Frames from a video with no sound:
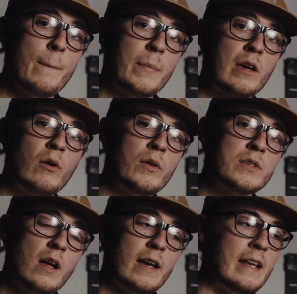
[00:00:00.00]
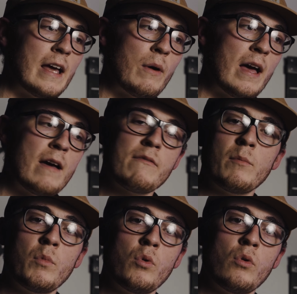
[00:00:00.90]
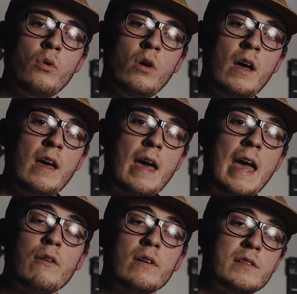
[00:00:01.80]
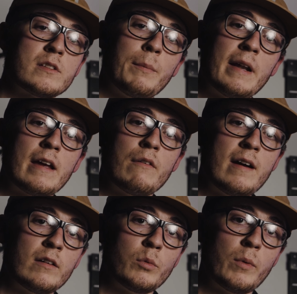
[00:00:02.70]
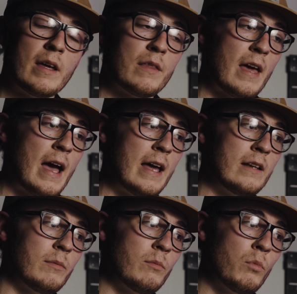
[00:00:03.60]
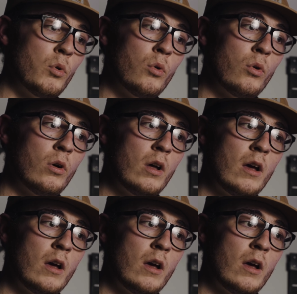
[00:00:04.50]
because I now have more areas to play around with and more